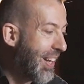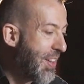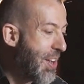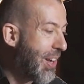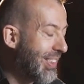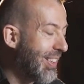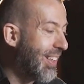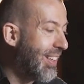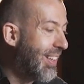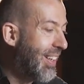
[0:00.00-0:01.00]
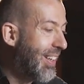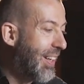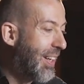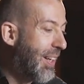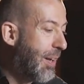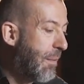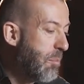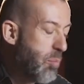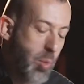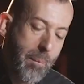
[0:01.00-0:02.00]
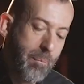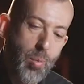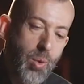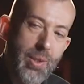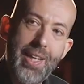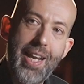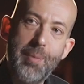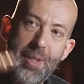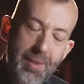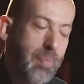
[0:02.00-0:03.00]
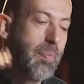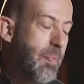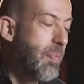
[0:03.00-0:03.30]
nicer, more dynamic, and